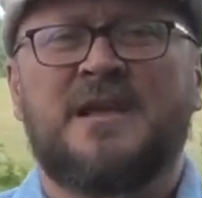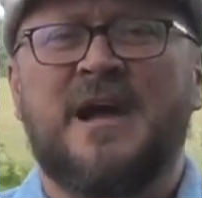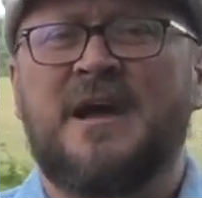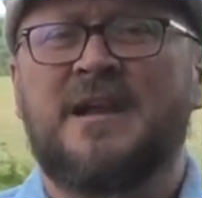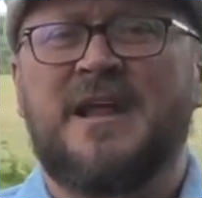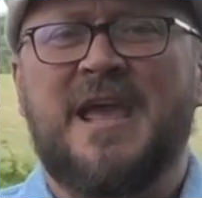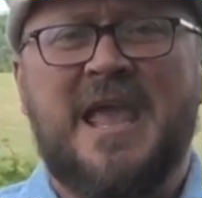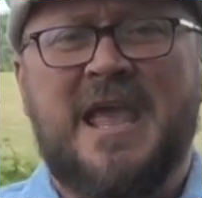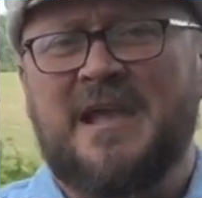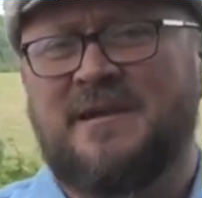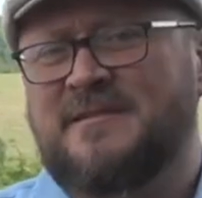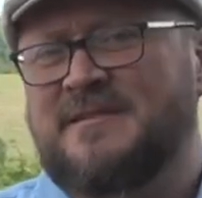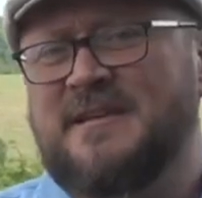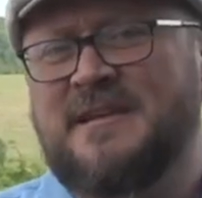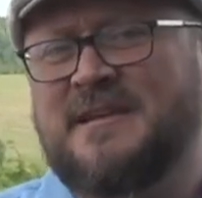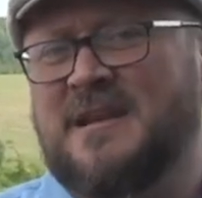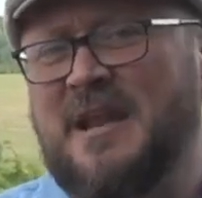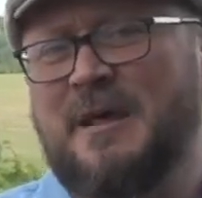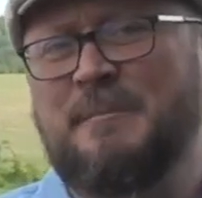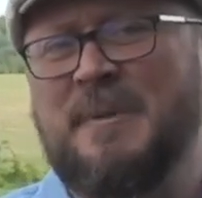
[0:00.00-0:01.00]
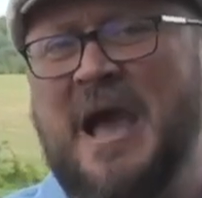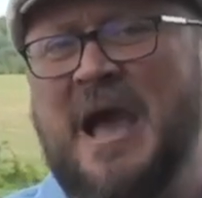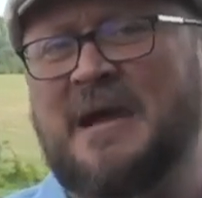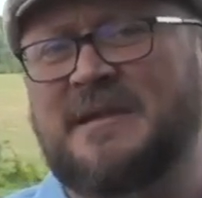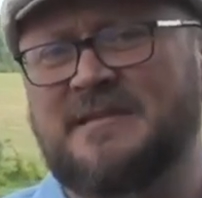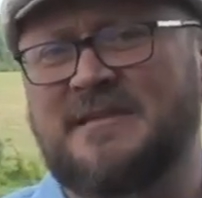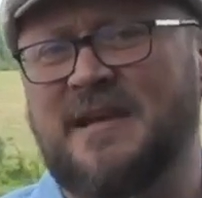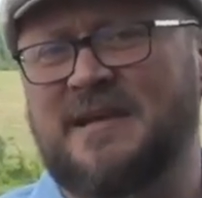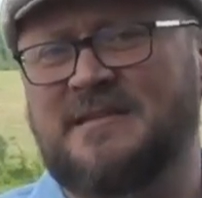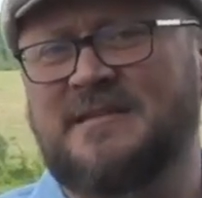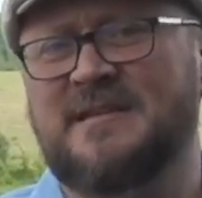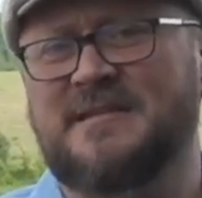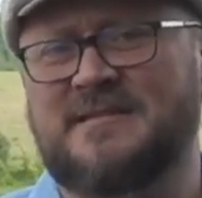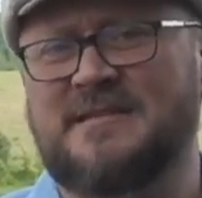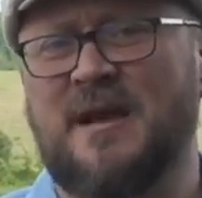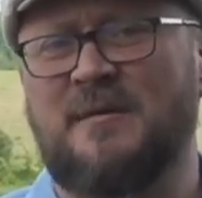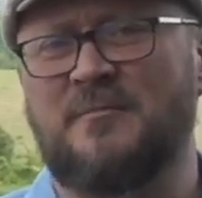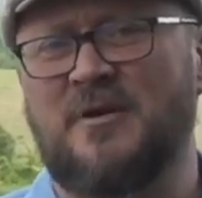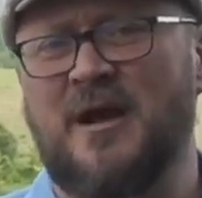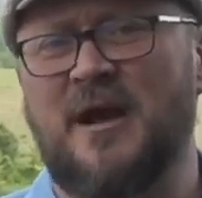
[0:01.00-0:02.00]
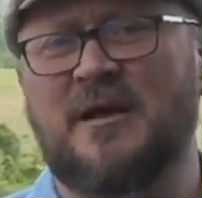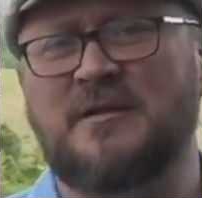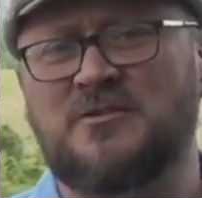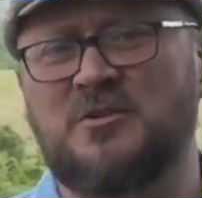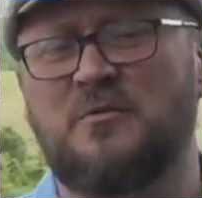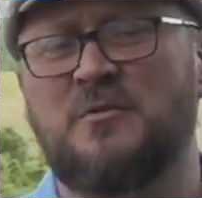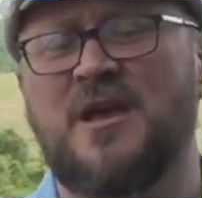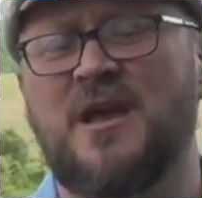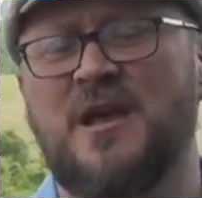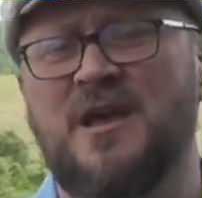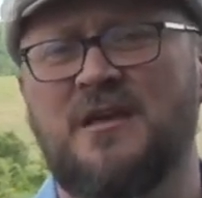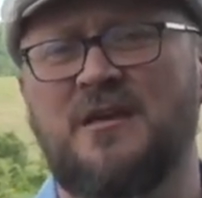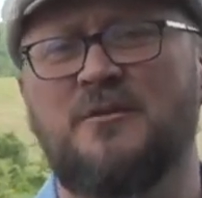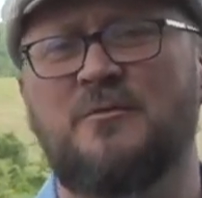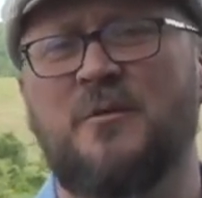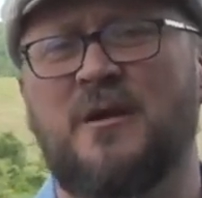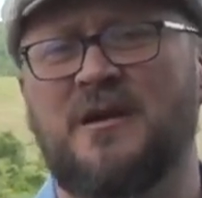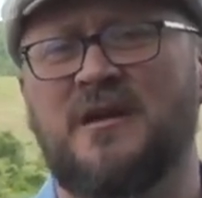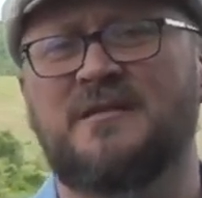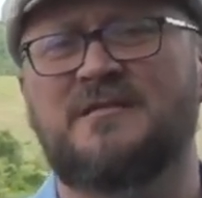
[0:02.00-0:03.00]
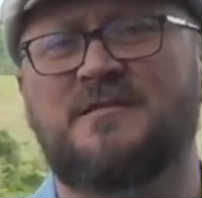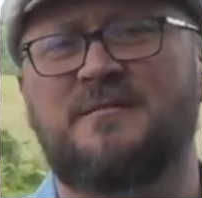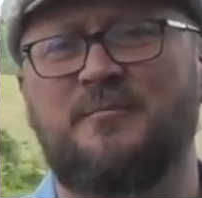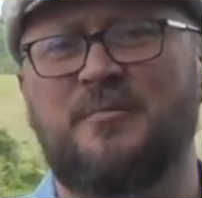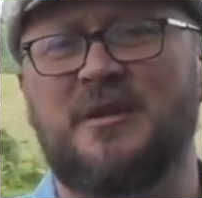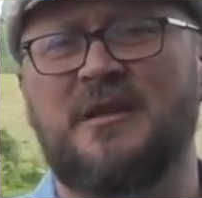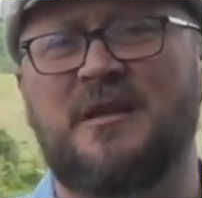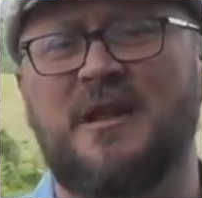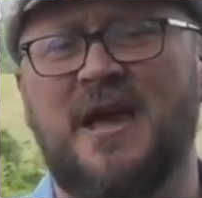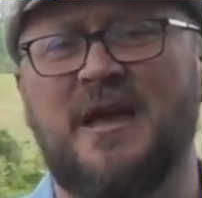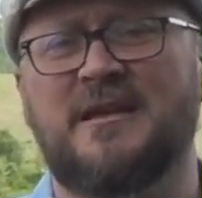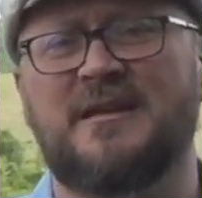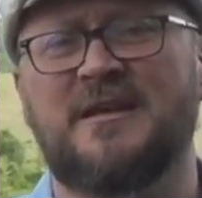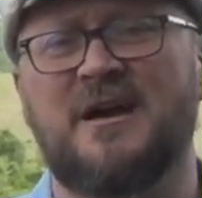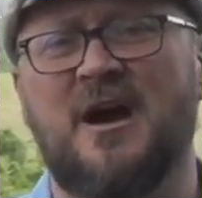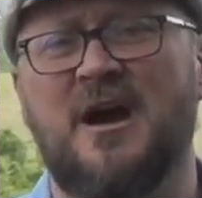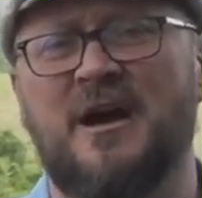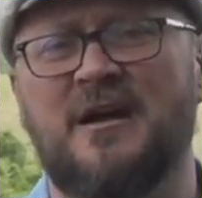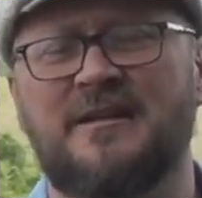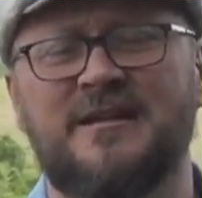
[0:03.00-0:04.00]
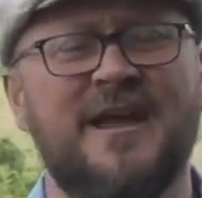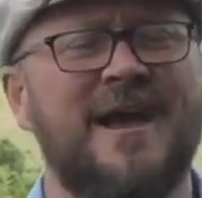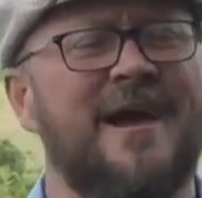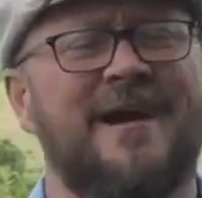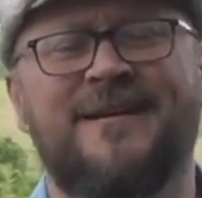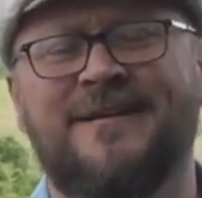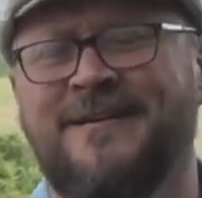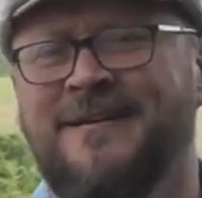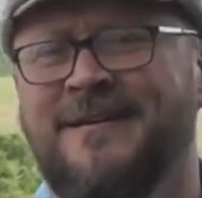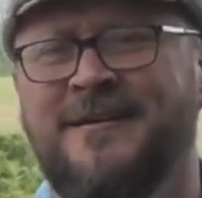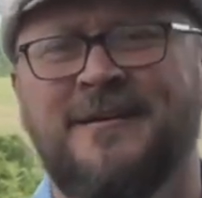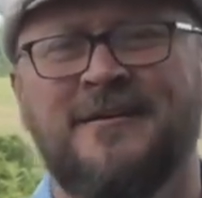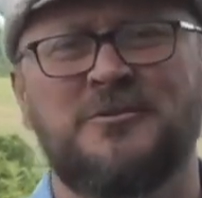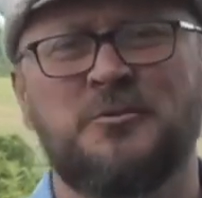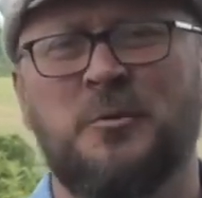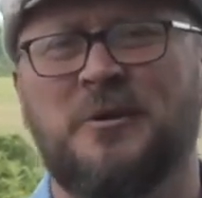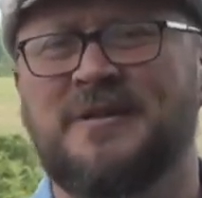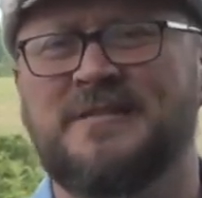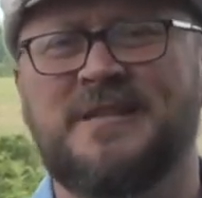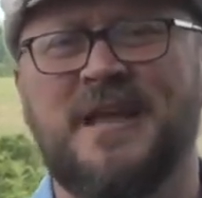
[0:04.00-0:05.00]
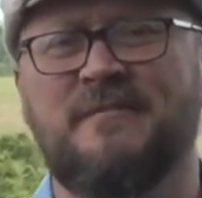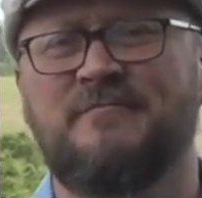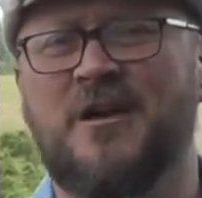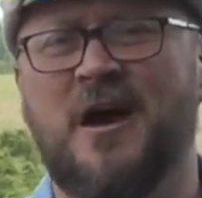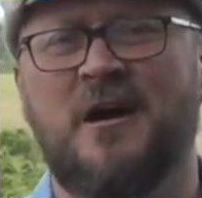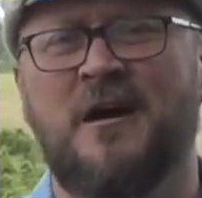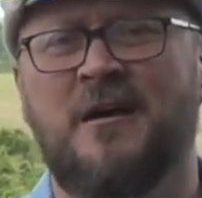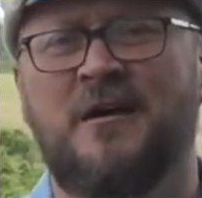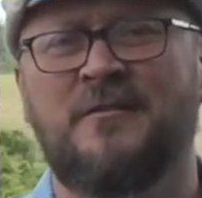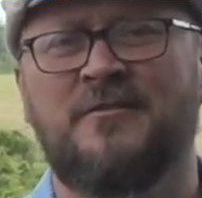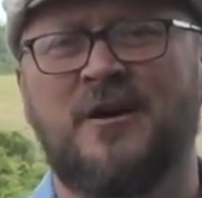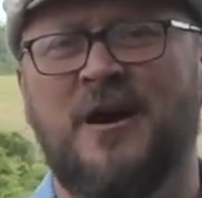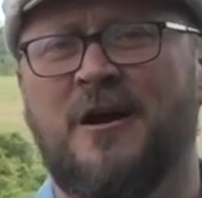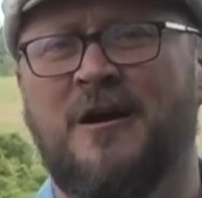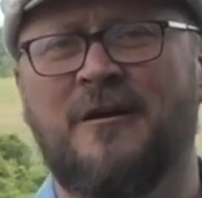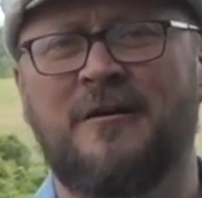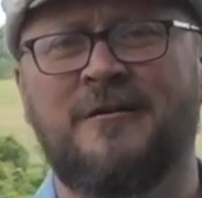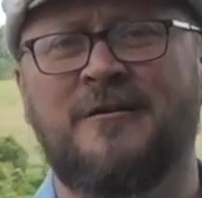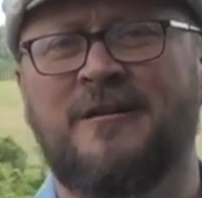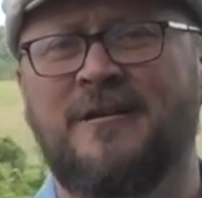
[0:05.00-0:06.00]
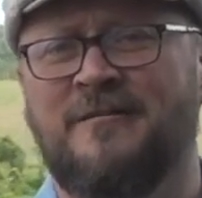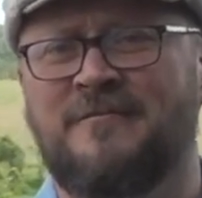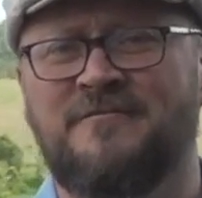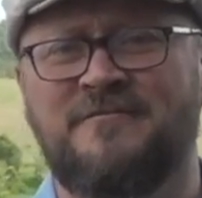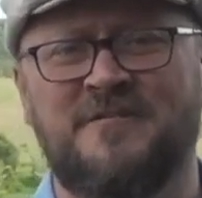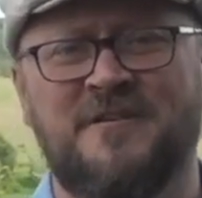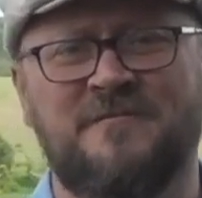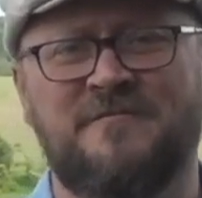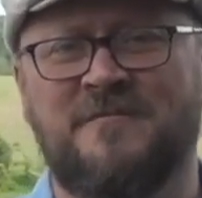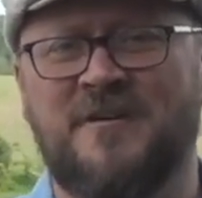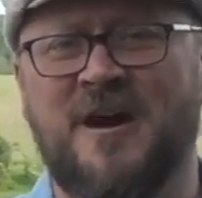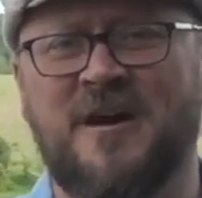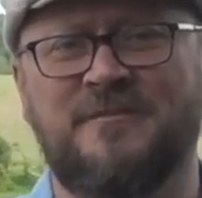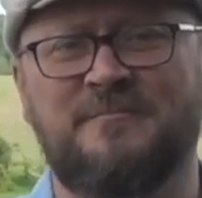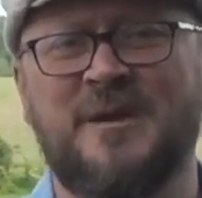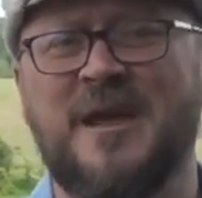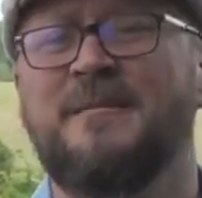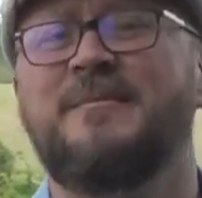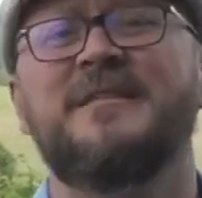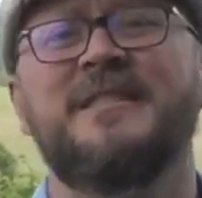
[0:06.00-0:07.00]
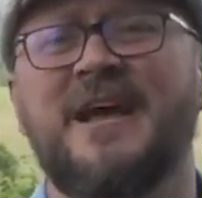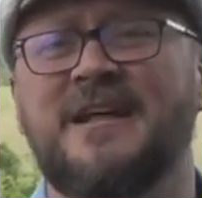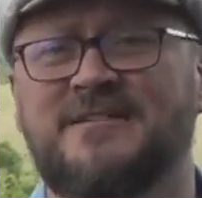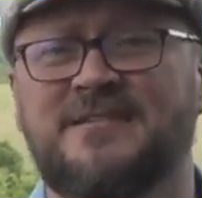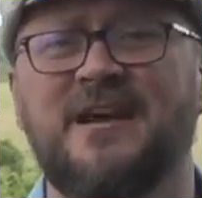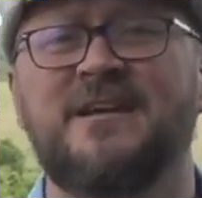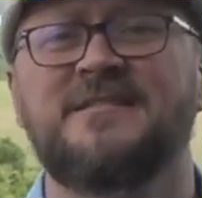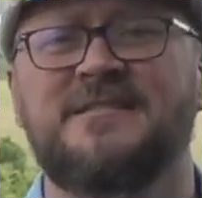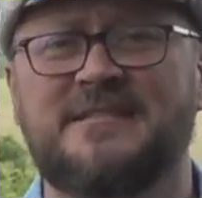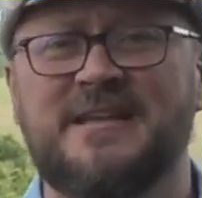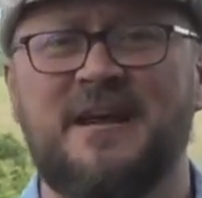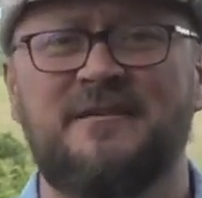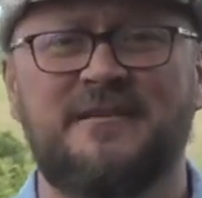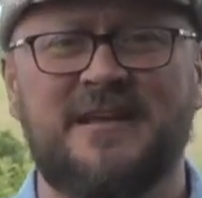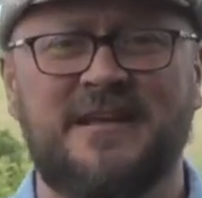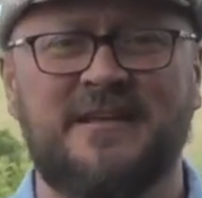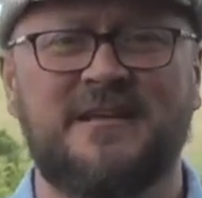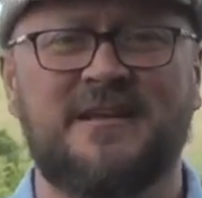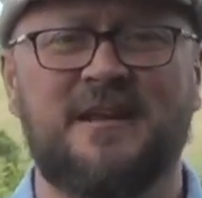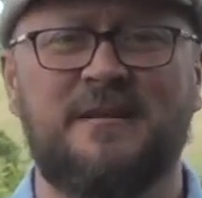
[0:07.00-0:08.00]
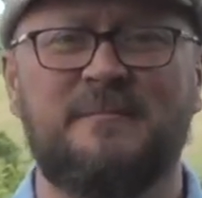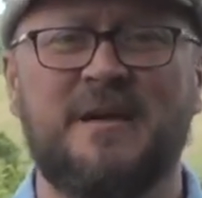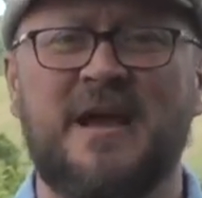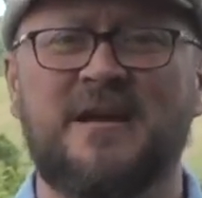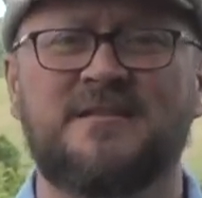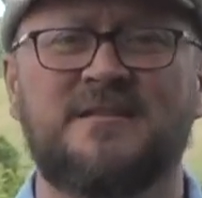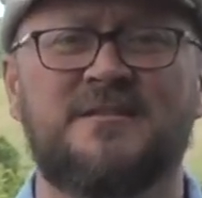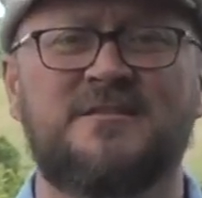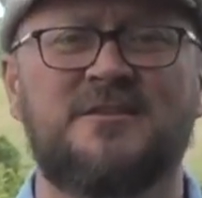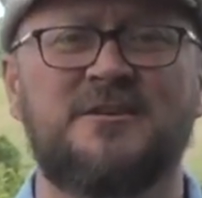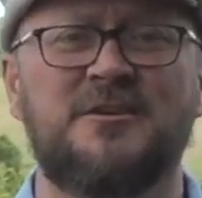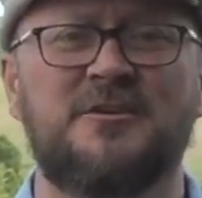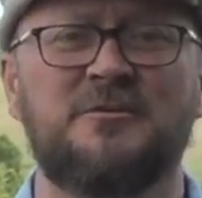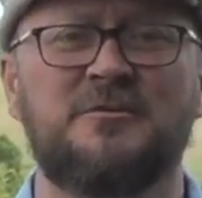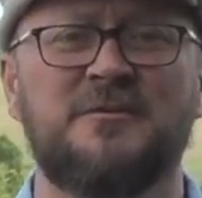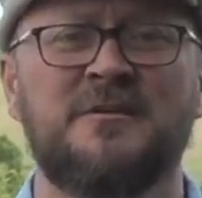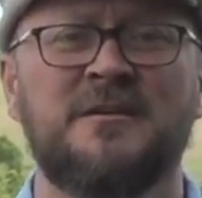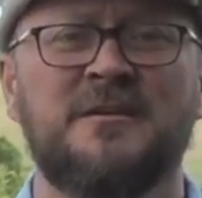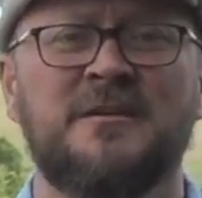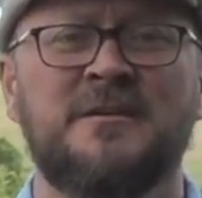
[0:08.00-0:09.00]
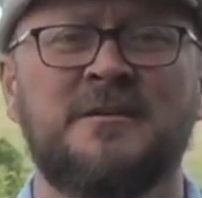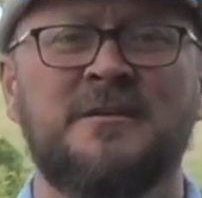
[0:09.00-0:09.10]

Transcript: kind of anticlimactic to some of us? Okay, you want us to be like God. Yeah, do you want us to have the heart of the Father? Maybe that does sound anticlimactic to you.